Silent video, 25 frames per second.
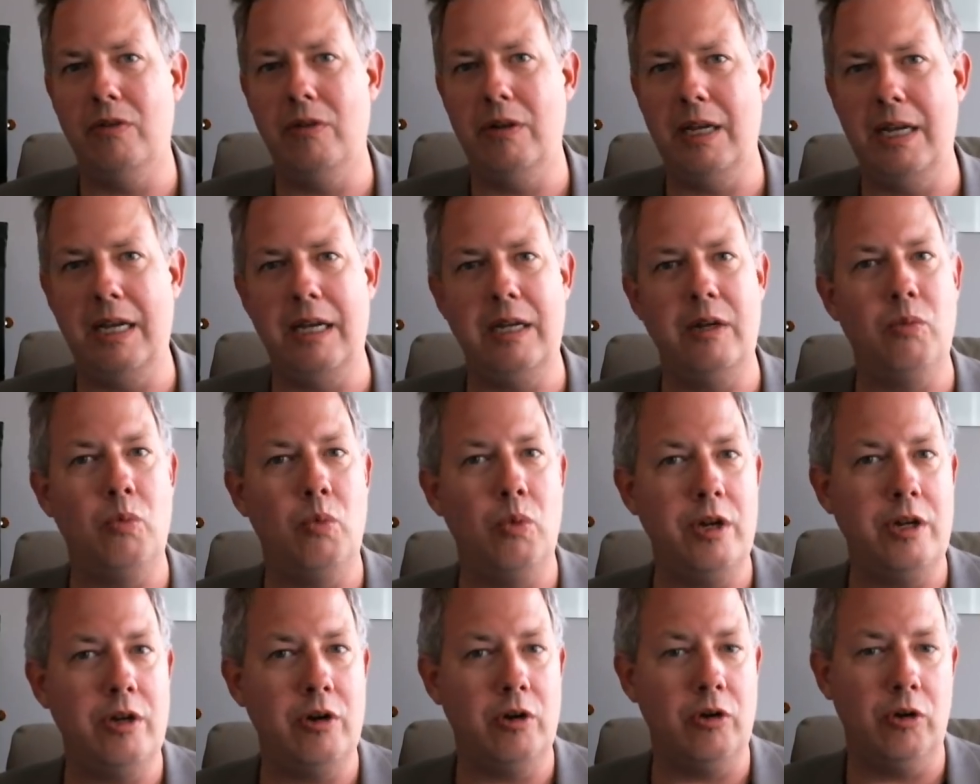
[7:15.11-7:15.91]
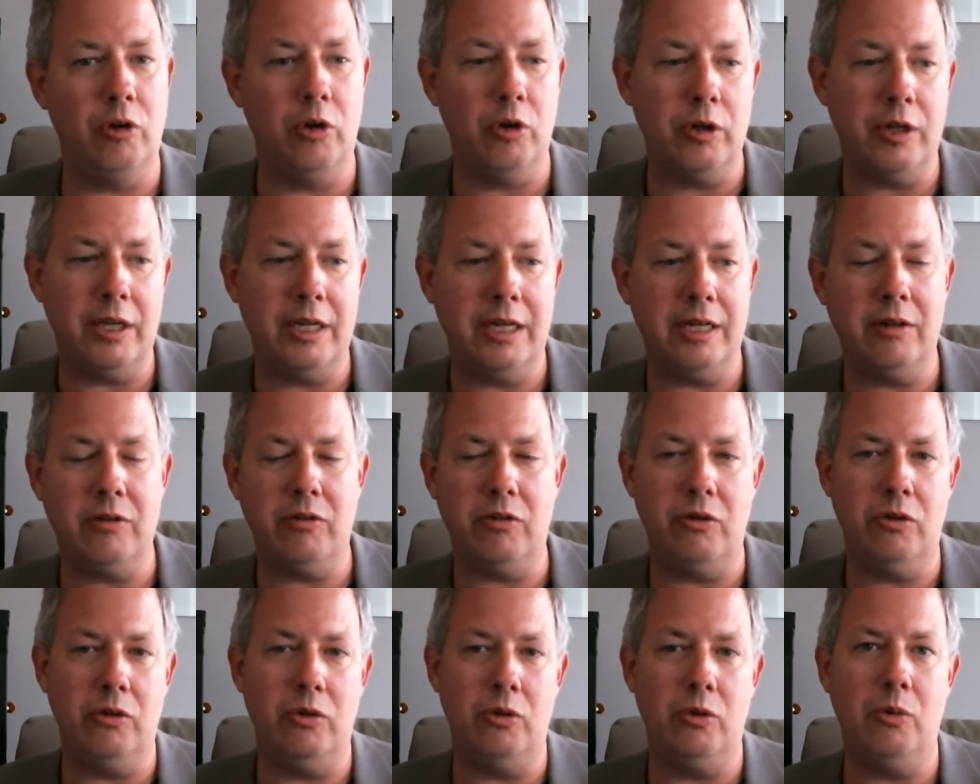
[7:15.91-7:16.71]
when you're looking
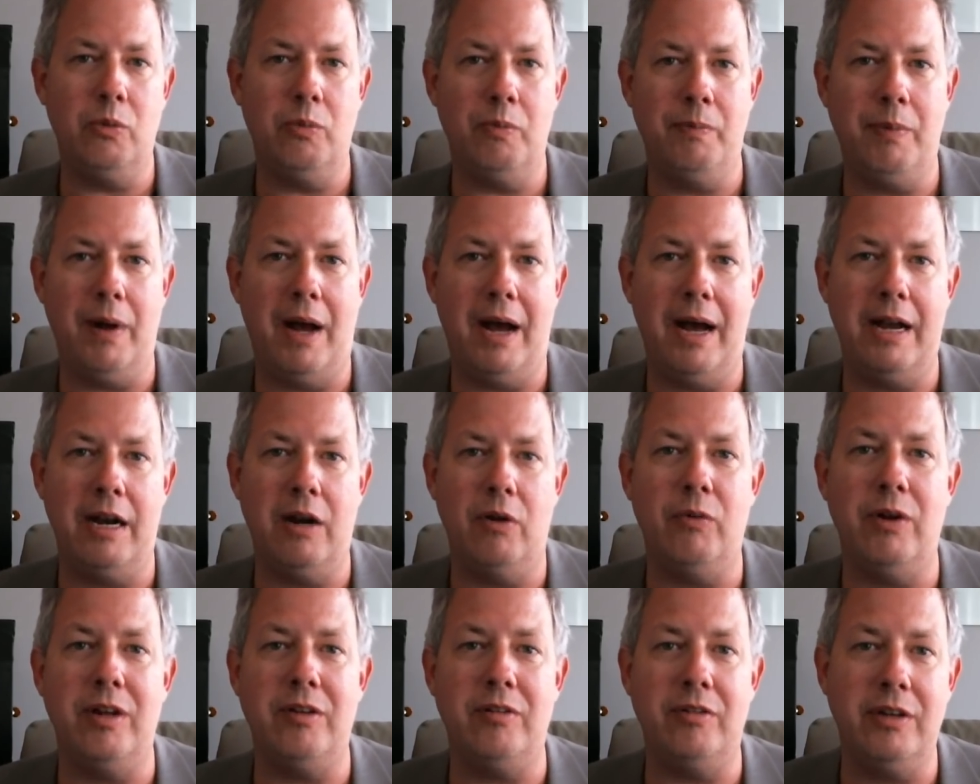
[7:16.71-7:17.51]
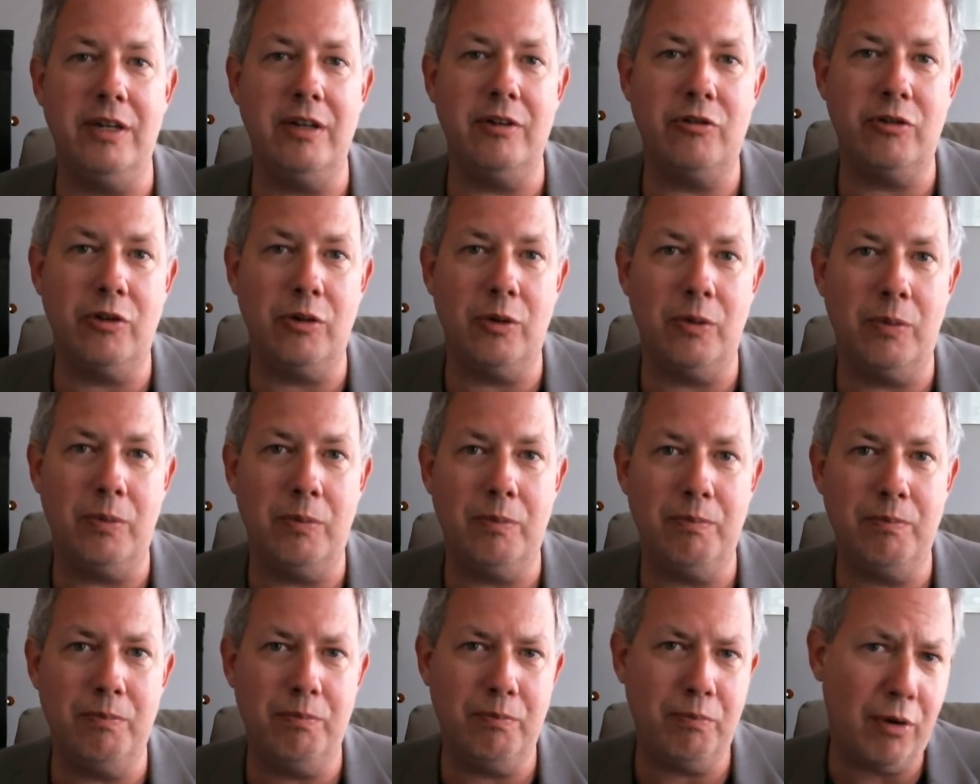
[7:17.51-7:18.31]
to buy a residential
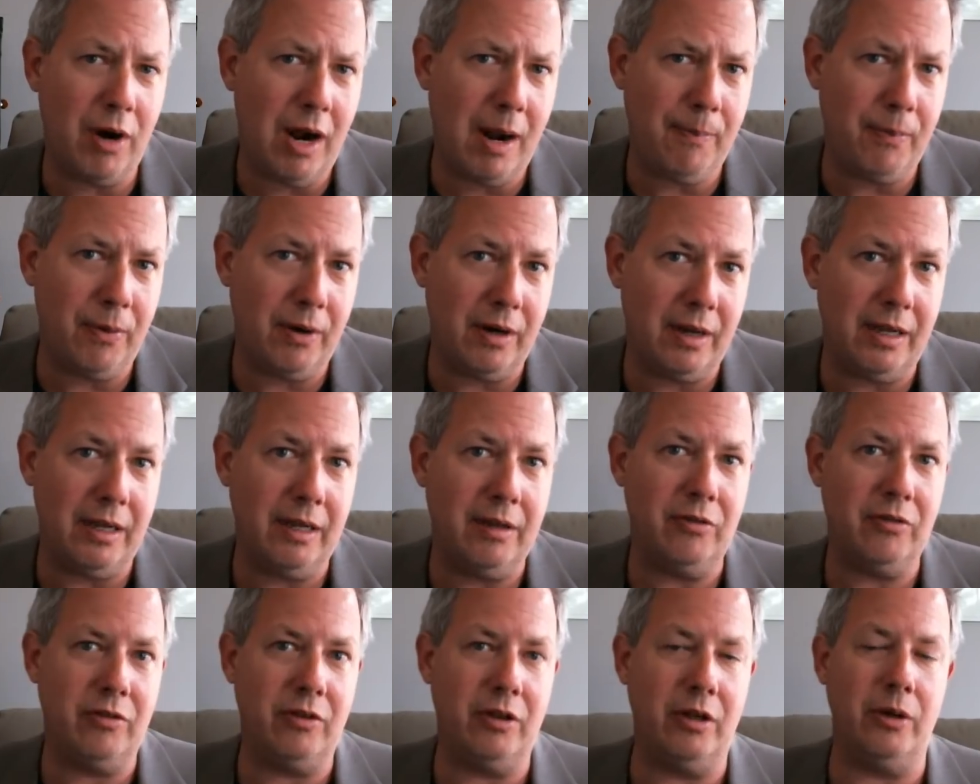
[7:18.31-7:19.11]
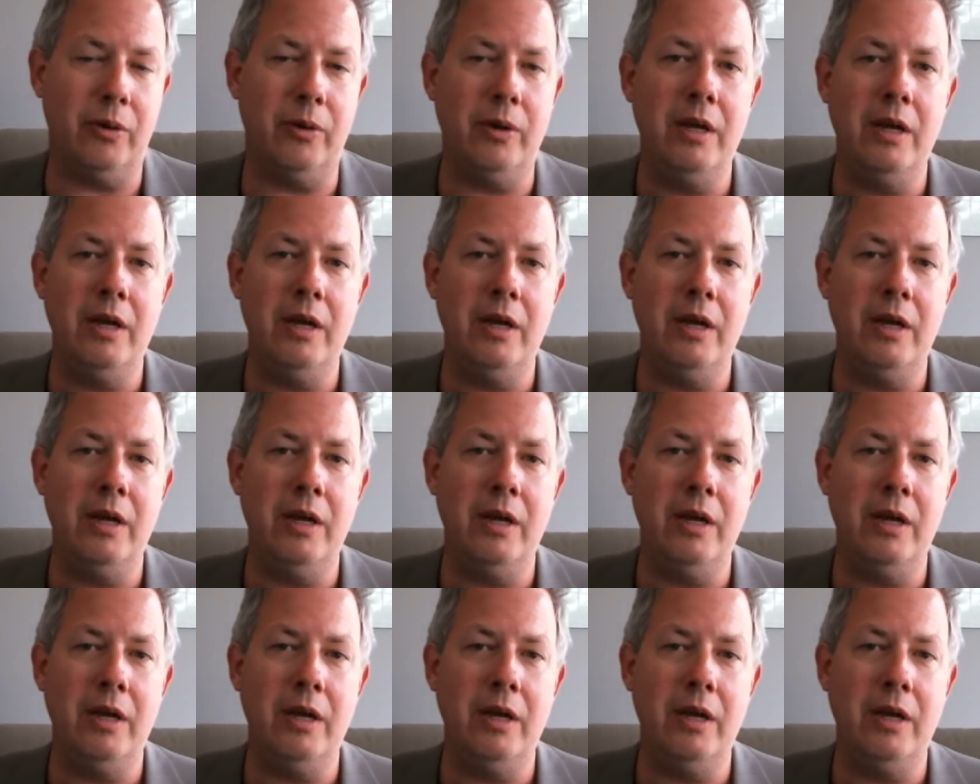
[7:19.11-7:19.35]
property. So